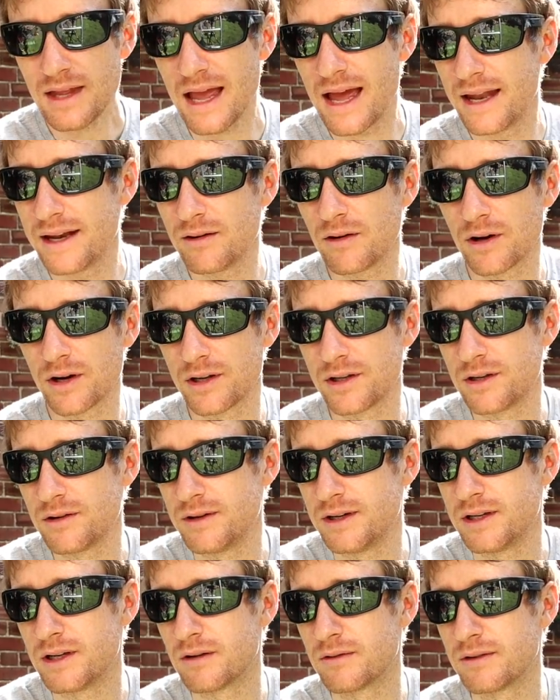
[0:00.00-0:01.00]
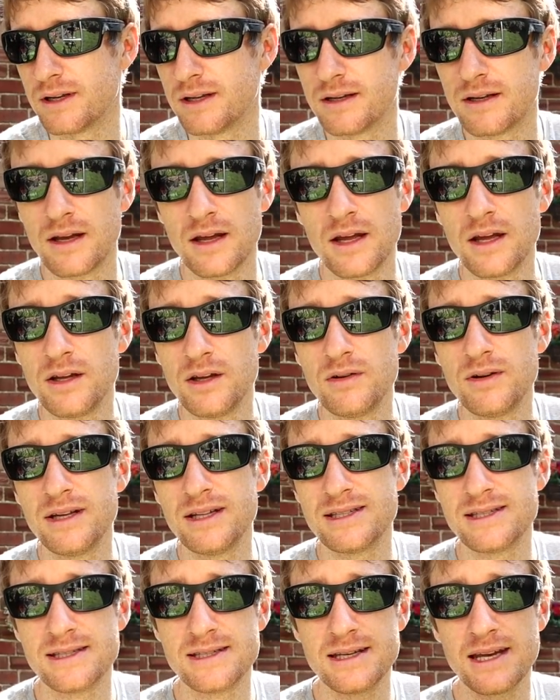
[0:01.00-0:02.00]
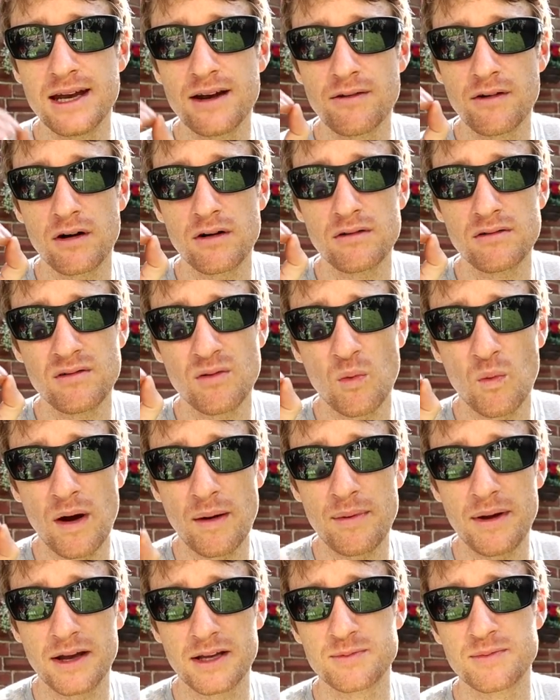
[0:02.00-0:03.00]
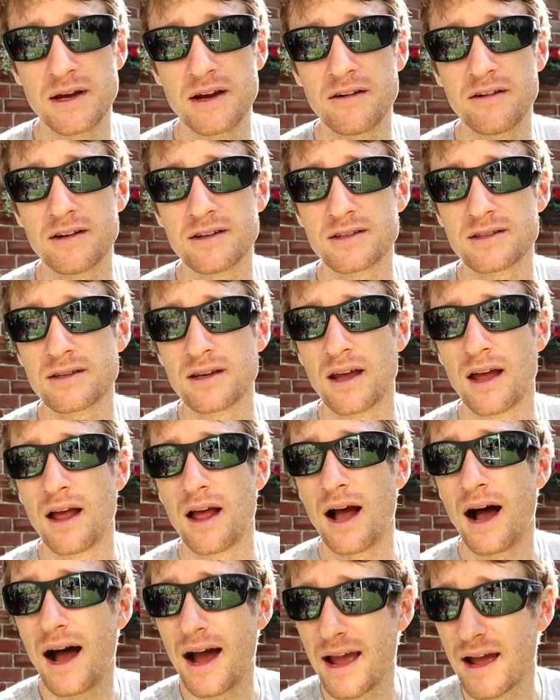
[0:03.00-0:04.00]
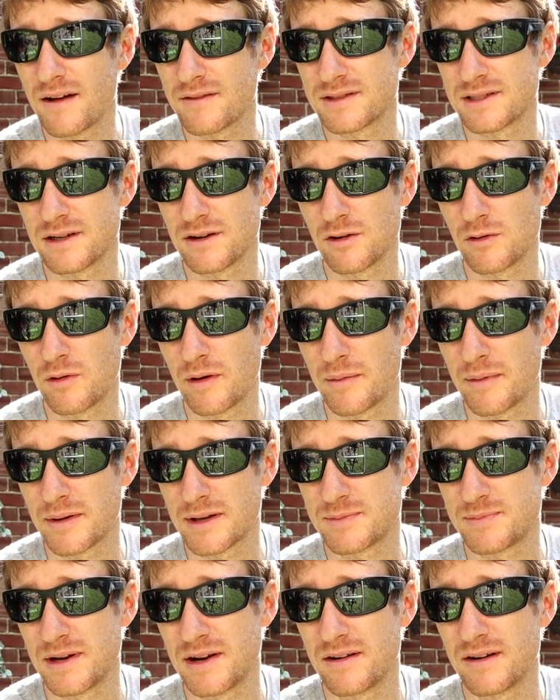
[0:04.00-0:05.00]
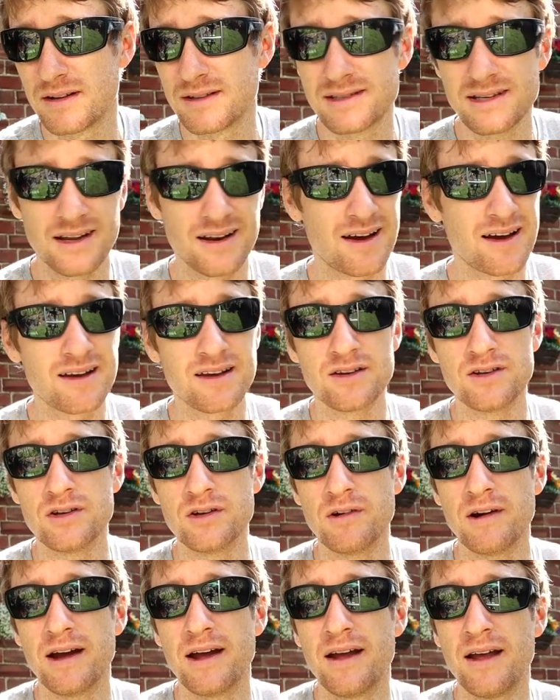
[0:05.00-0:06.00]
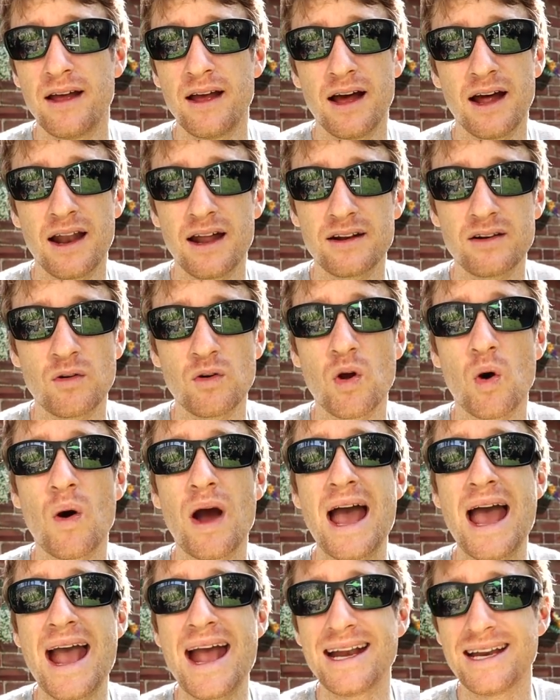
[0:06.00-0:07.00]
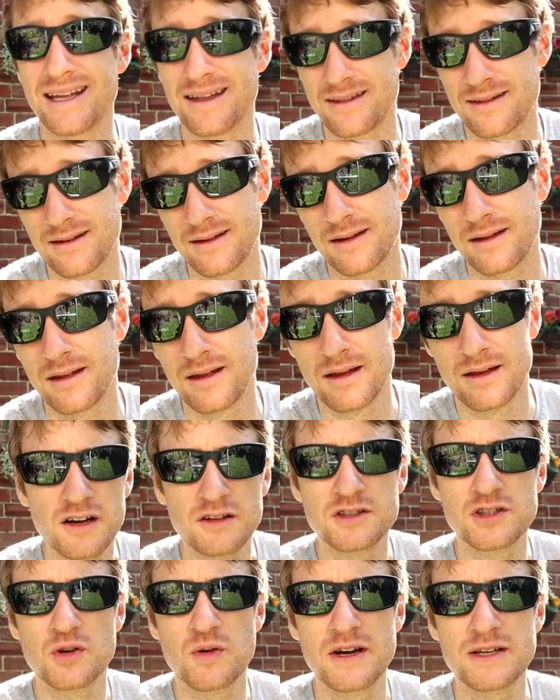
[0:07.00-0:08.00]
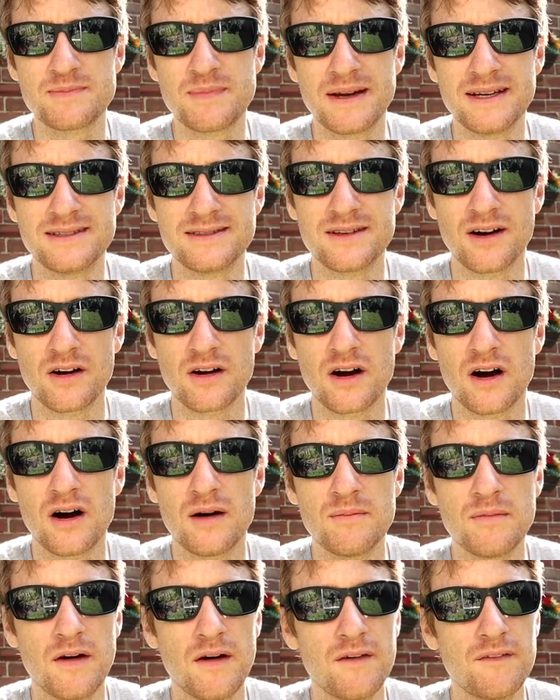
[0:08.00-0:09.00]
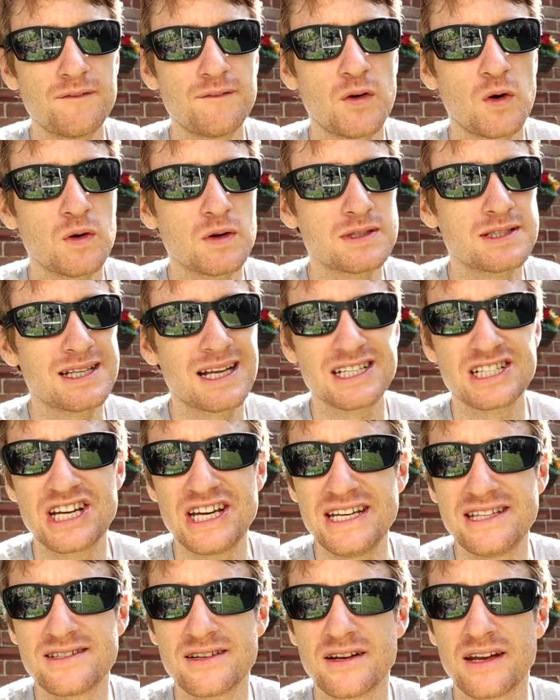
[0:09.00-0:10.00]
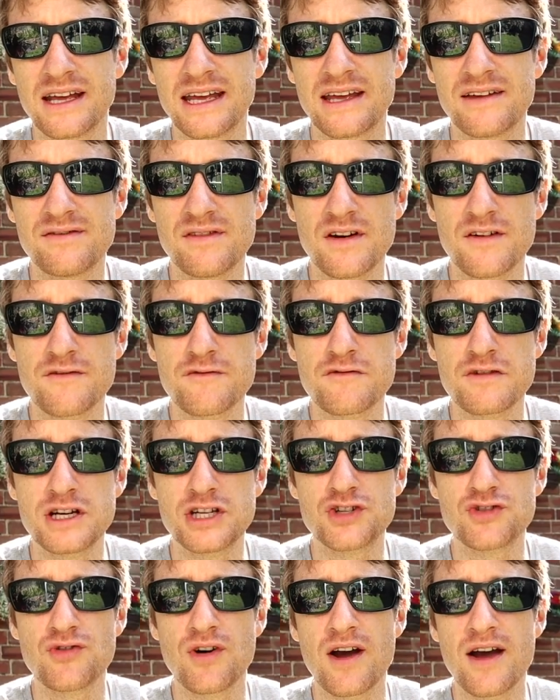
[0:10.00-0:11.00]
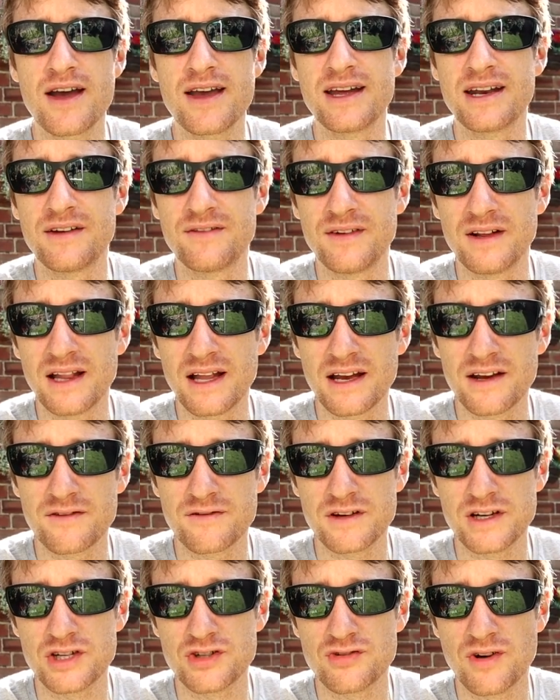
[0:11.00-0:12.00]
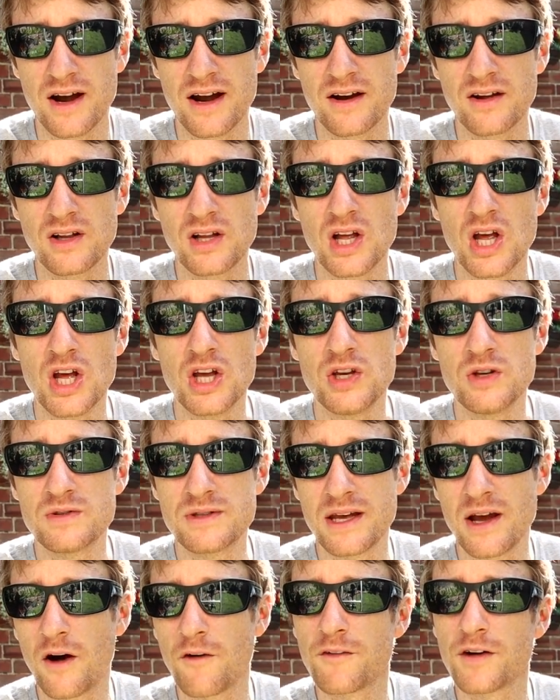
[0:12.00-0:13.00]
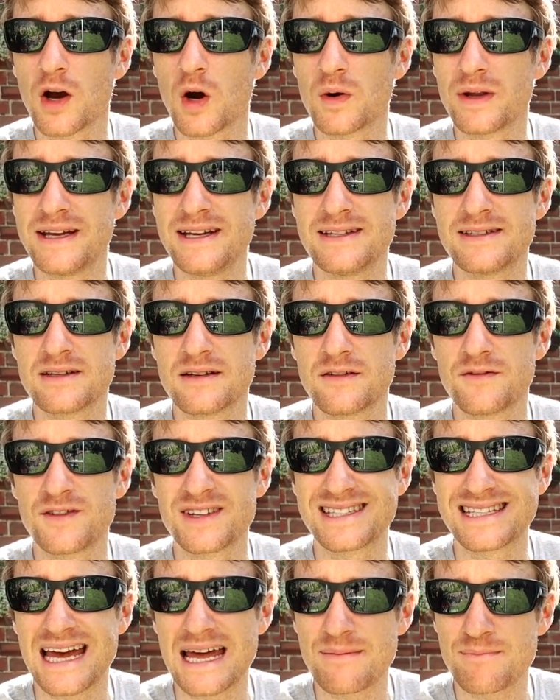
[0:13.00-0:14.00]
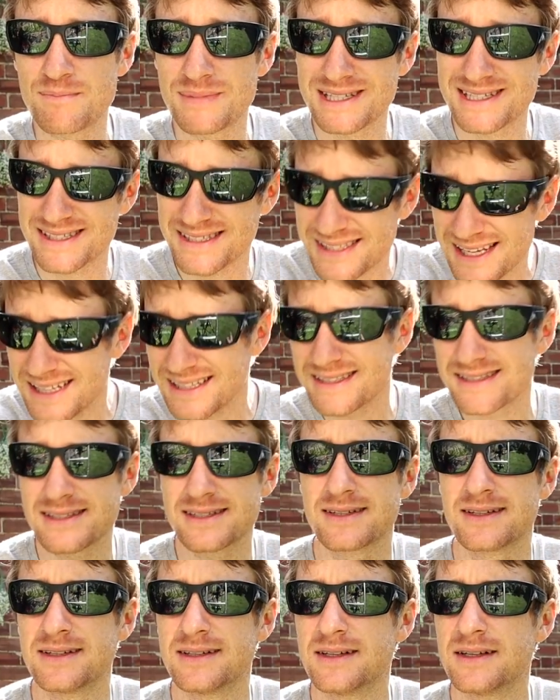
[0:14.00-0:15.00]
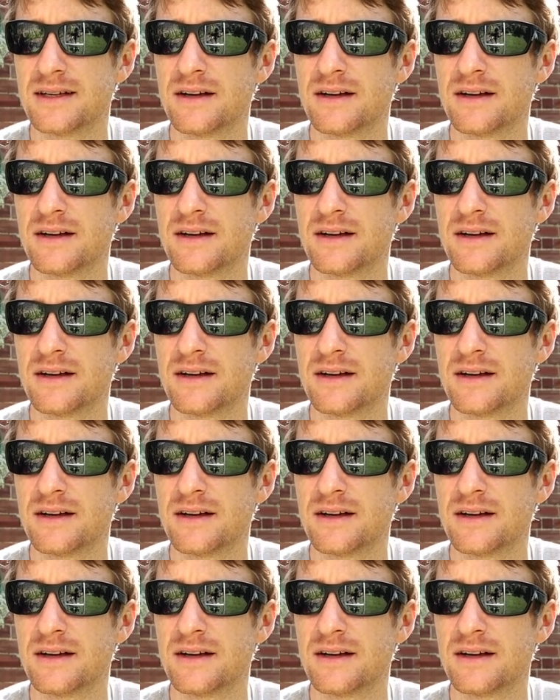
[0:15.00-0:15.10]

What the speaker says: Anyone can do it. You need zero web experience. I have zero web experience and I can do it, and I don't know anything. Go to squarespace.com/Heaton and give it a free try. And if you like free trial, use the offer code Heaton for 10%